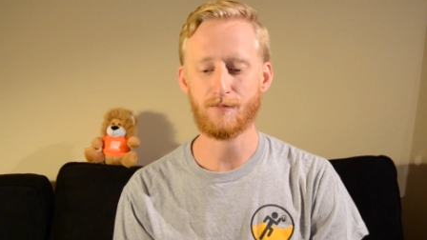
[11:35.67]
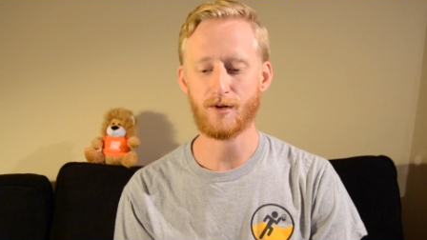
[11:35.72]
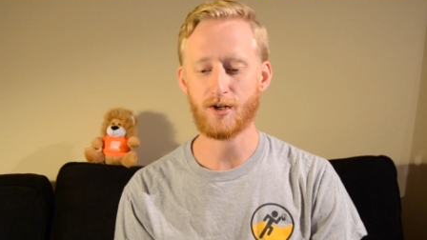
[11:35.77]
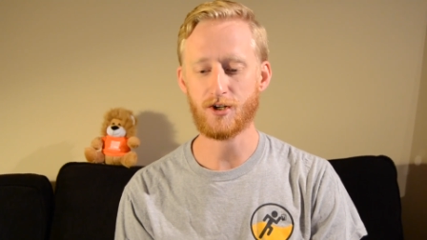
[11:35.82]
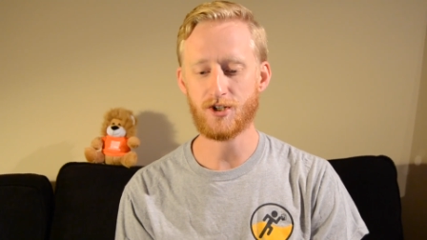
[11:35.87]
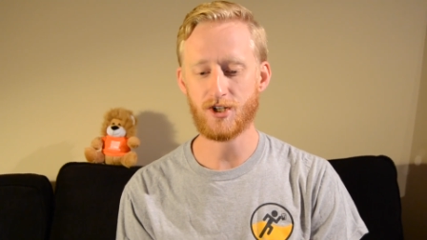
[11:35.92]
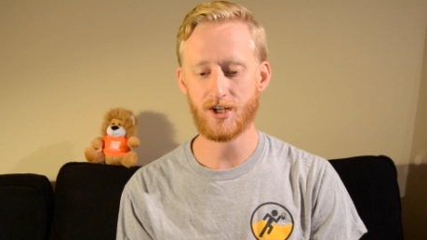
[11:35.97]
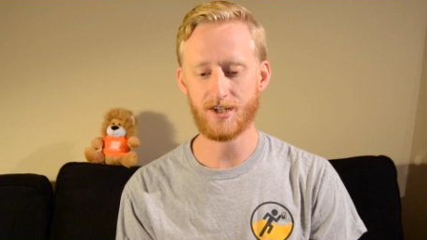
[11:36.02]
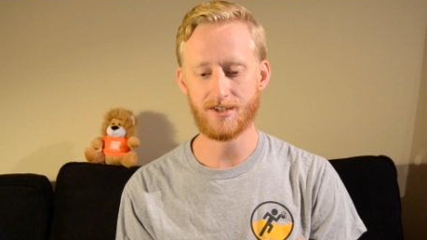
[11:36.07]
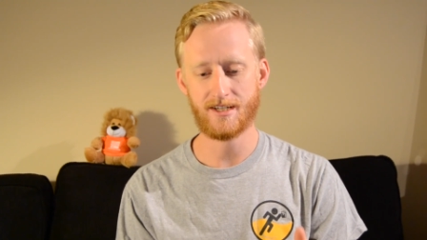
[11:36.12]

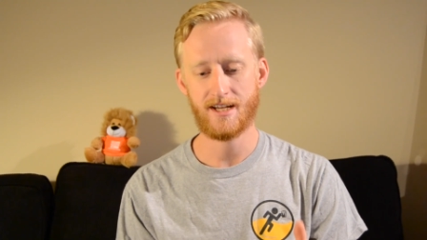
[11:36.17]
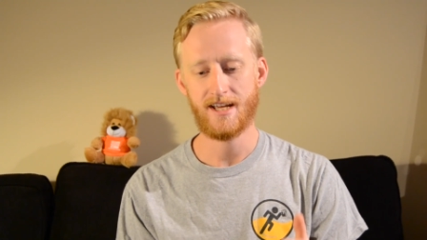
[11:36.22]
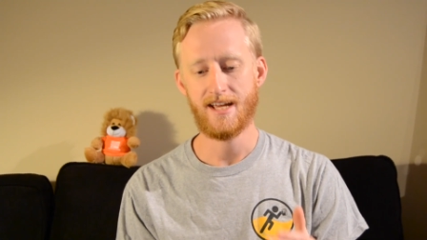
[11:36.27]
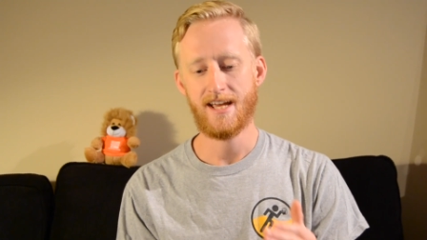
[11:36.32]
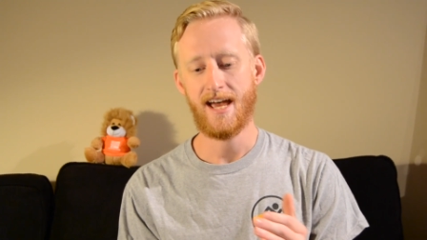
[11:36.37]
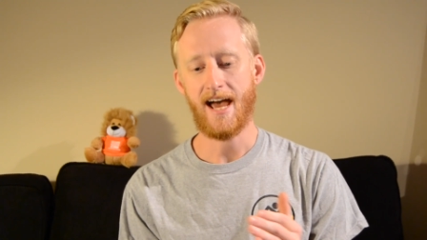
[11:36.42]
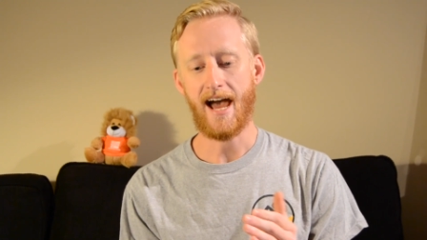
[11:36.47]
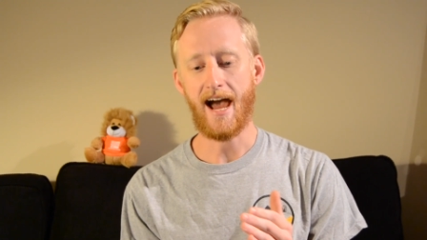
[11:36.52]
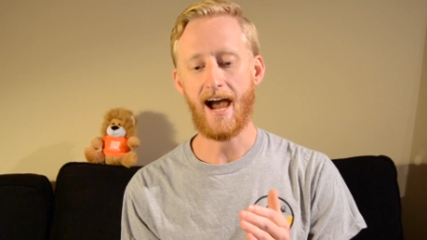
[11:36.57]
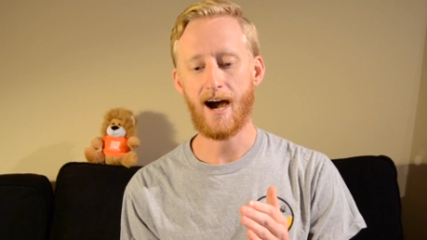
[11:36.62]
but just
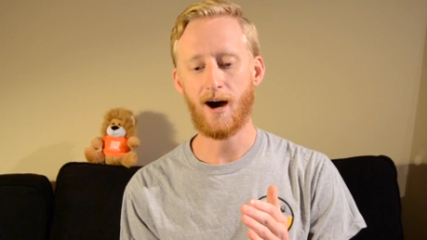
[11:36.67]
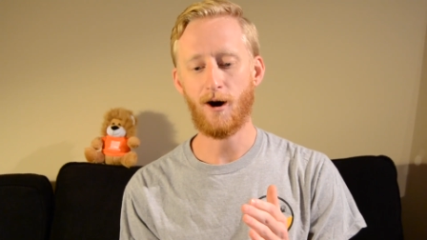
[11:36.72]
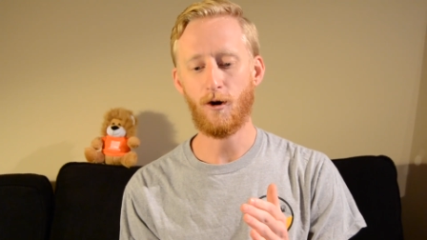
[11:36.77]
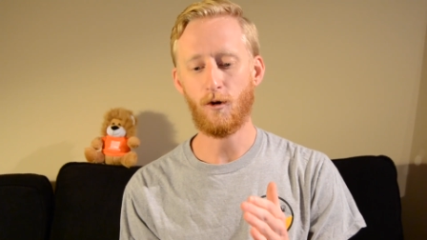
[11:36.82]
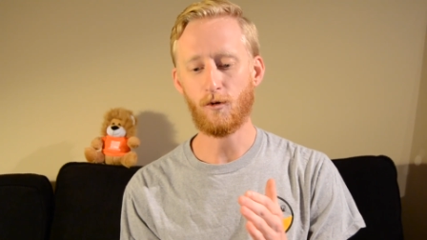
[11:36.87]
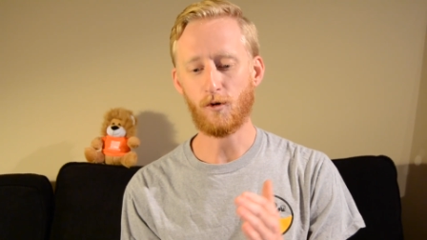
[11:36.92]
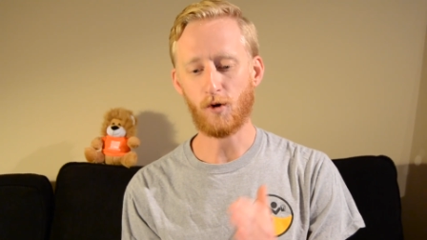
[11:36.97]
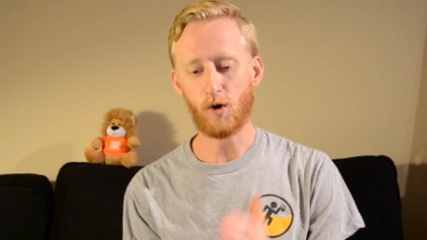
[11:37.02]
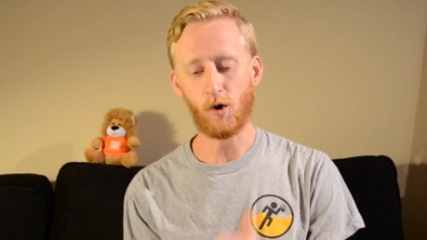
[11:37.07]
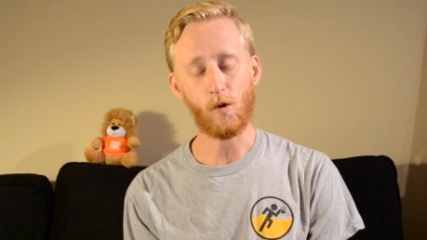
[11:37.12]

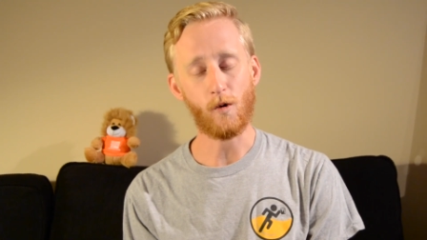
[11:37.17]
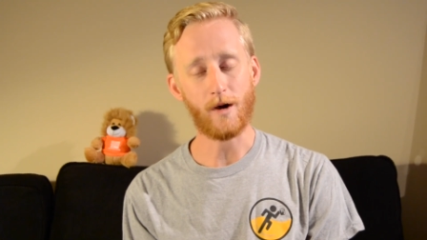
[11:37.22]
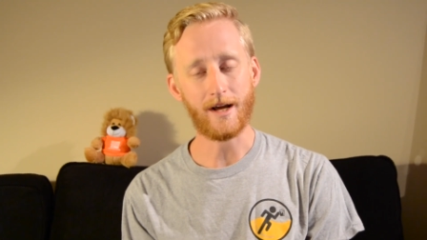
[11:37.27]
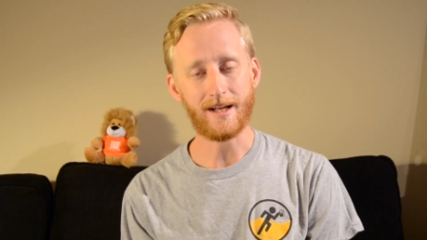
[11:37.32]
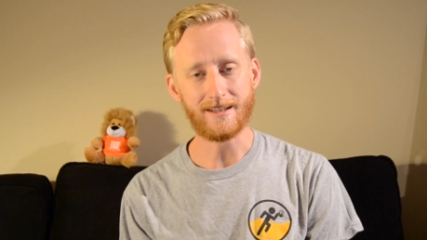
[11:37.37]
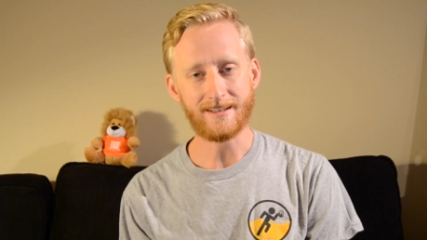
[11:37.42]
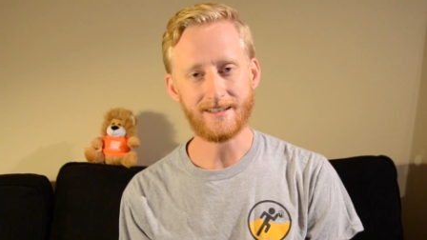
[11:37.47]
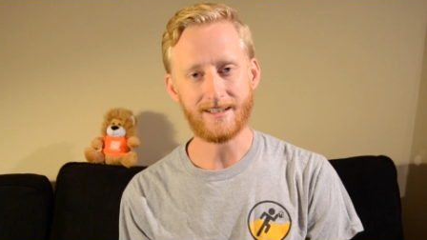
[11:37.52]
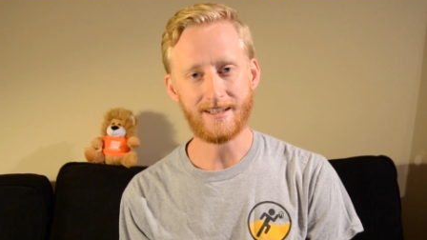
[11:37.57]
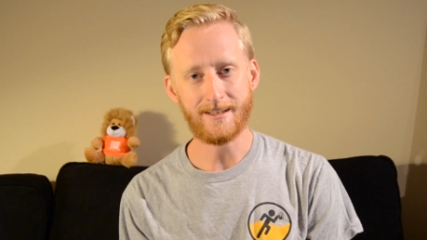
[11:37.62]
how
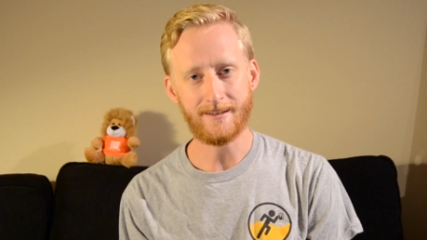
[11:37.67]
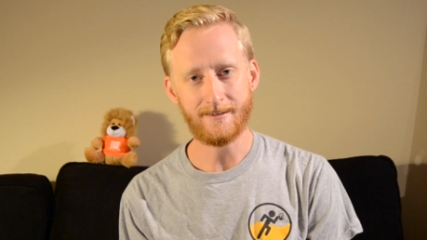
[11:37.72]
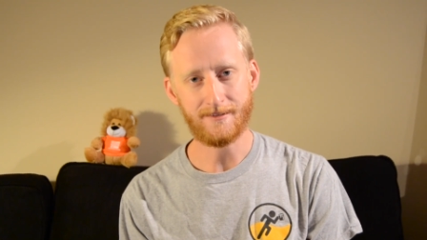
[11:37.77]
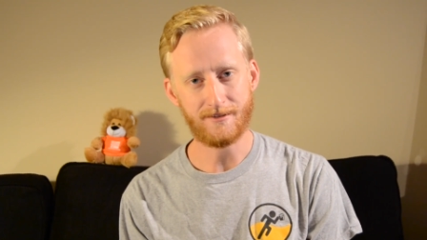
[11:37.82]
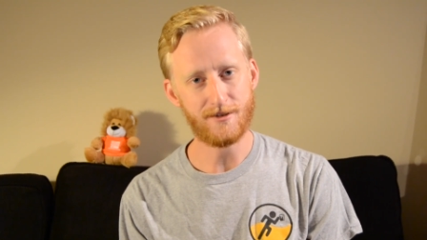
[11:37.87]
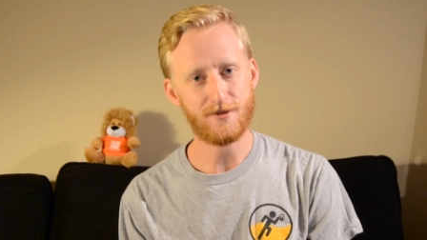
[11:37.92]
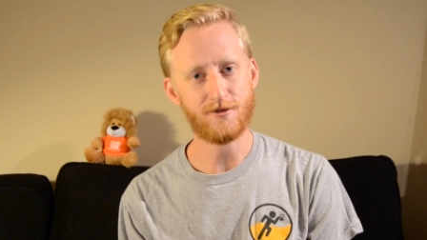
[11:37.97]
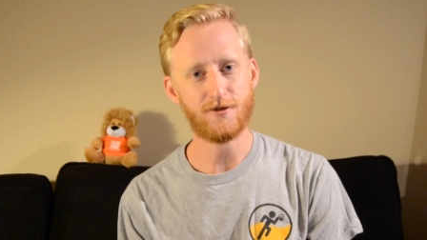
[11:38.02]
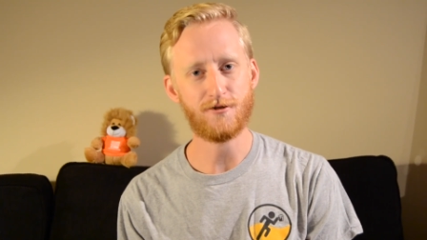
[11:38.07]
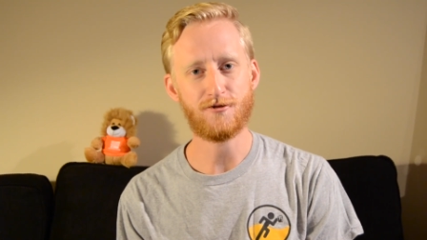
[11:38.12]
quickly
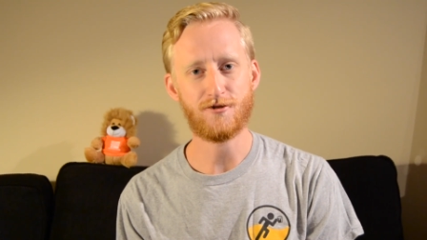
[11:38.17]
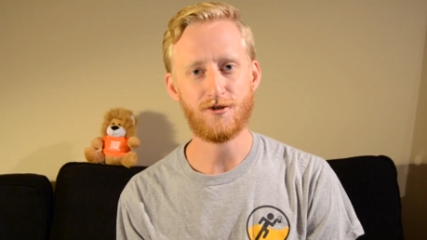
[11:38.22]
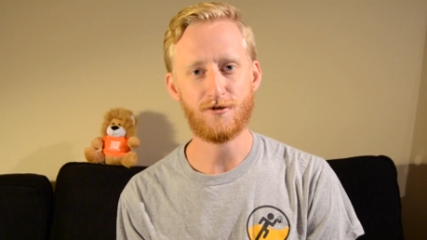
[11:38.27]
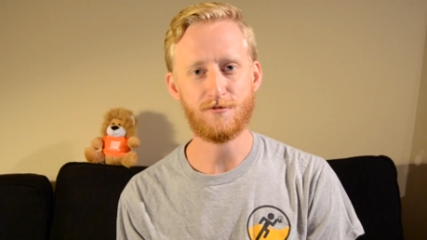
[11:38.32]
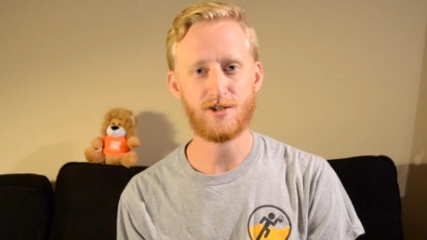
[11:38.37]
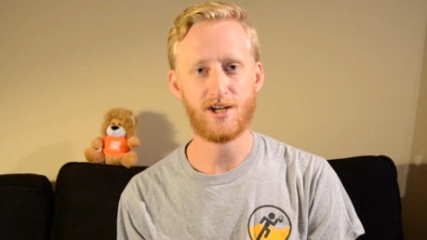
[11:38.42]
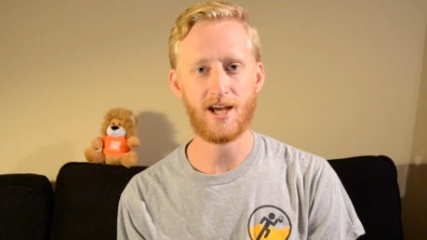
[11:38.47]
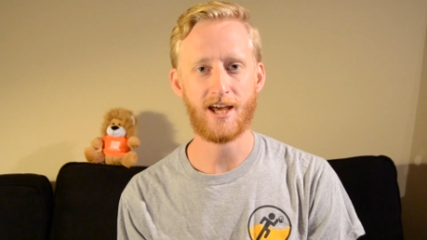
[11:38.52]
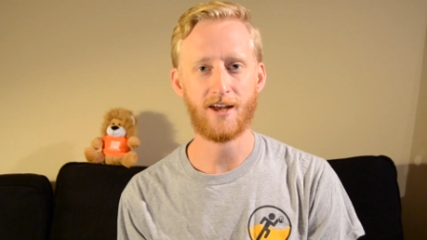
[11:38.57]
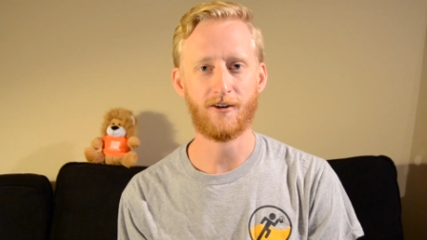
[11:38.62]
this
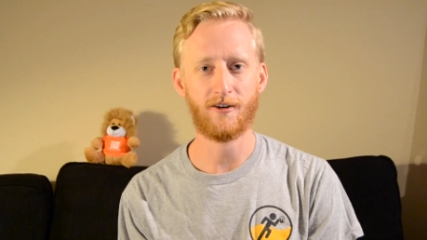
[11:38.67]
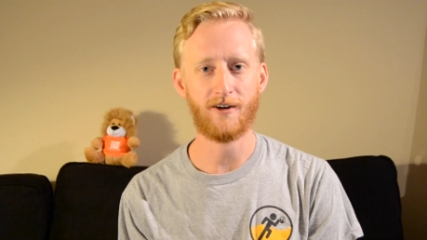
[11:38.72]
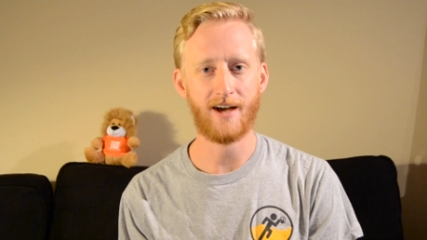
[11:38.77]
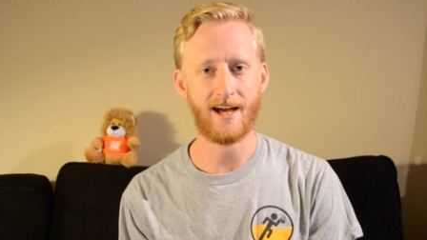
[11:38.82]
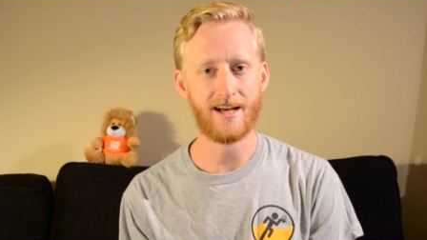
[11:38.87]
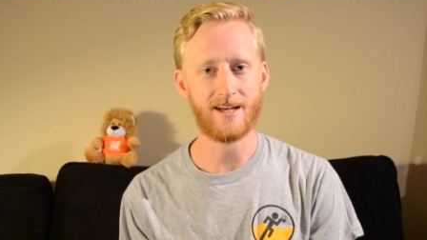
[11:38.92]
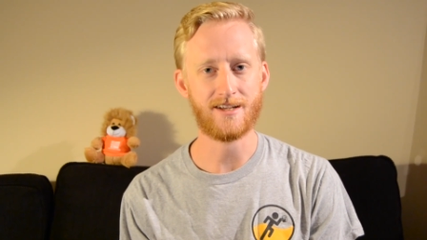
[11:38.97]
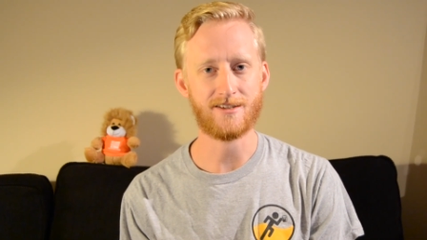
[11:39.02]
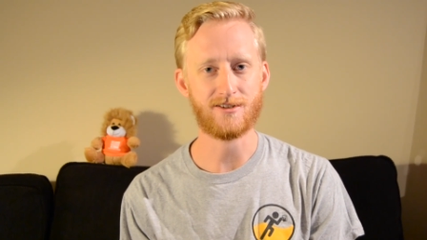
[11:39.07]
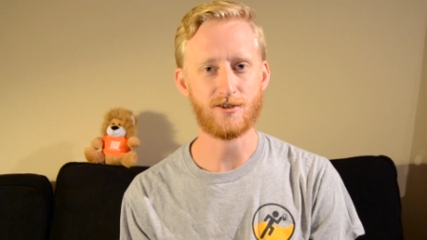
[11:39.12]
YouTube channel
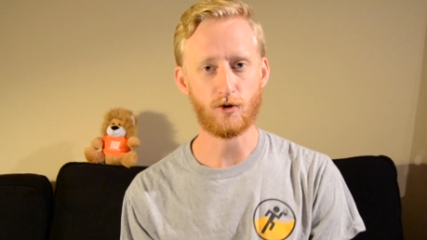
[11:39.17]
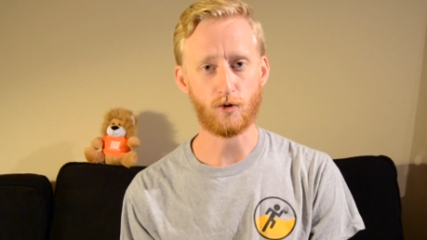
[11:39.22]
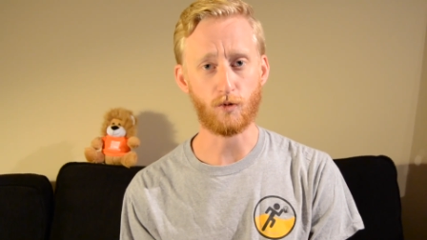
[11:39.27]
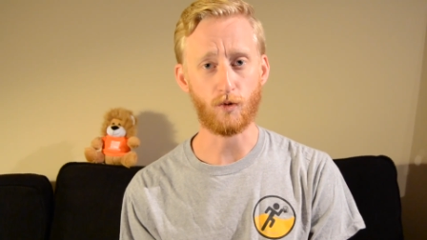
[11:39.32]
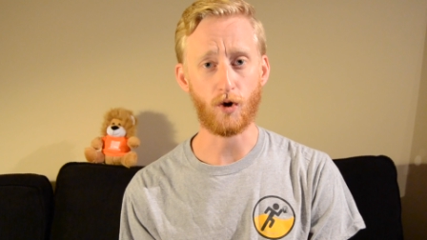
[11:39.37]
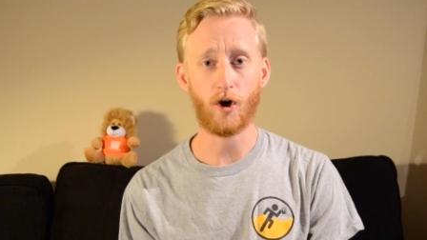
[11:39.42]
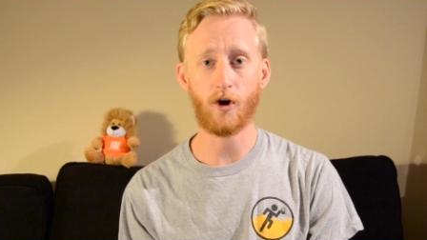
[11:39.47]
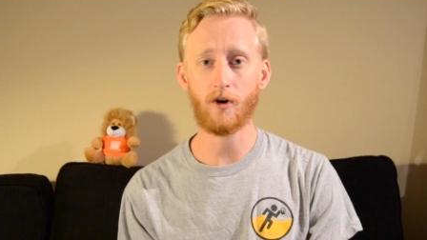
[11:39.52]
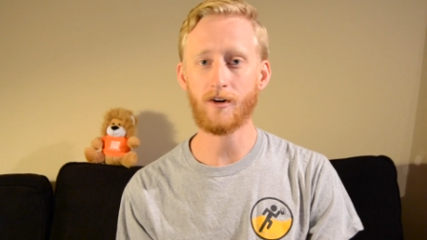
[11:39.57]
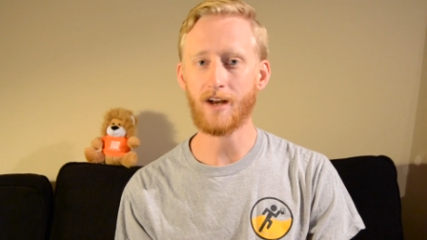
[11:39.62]
has
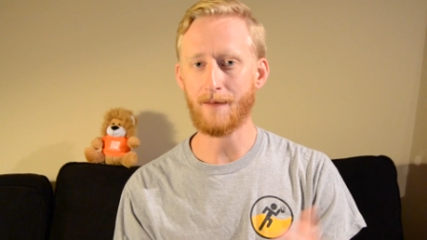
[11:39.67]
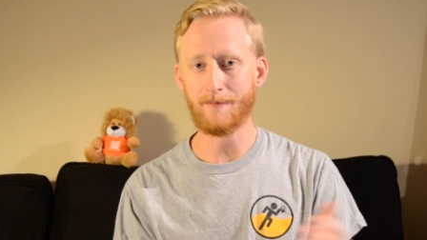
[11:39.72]
grown.